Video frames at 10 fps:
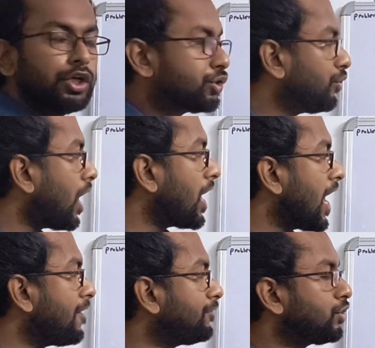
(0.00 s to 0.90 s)
So I
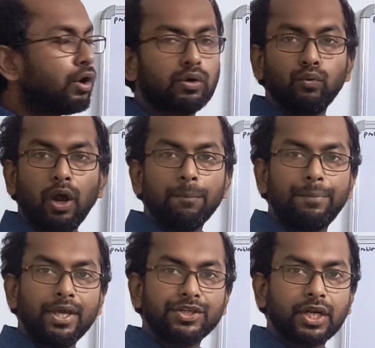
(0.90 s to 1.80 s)
have drawn one
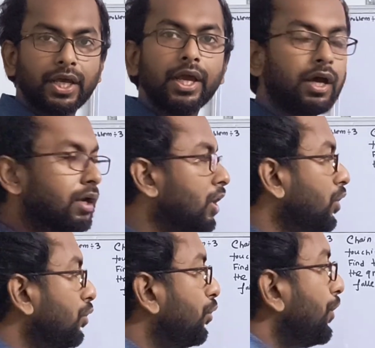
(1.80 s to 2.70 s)
picture here
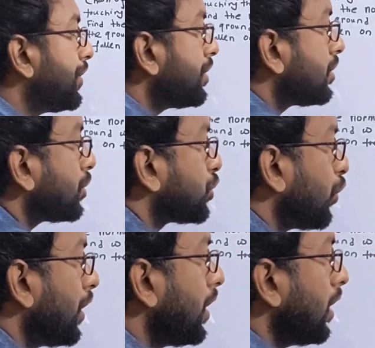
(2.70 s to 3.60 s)
which is
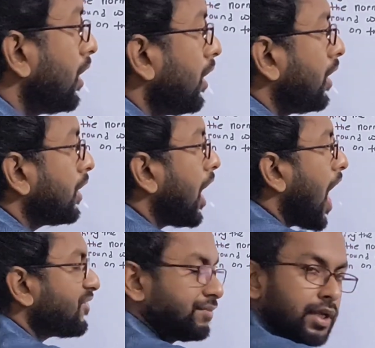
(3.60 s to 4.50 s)
showing the
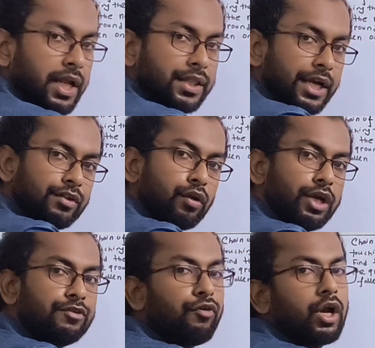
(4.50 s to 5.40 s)
half of the length that is
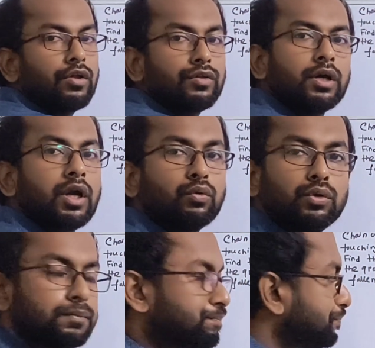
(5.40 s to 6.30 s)
already fallen on the ground
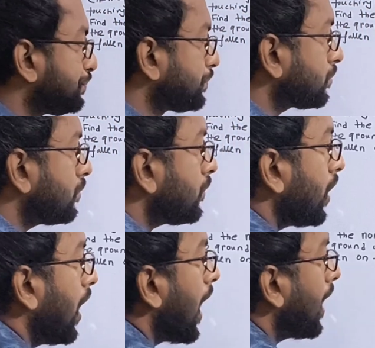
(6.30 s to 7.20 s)

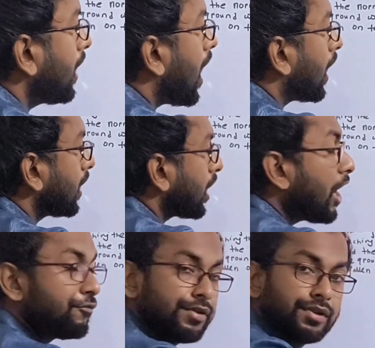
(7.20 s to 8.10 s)
and other
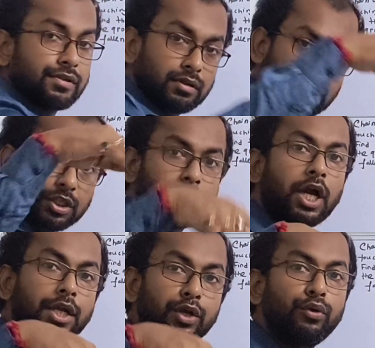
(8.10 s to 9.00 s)
half is just
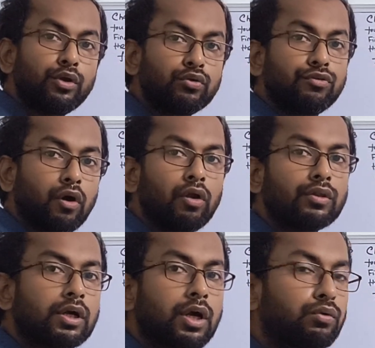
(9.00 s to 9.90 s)
continuing to fall on
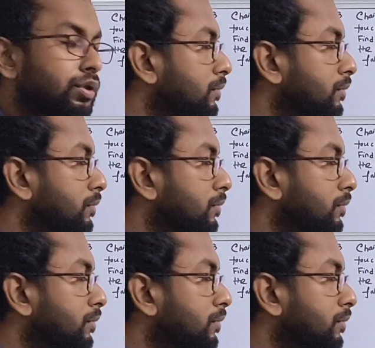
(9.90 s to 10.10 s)
the ground.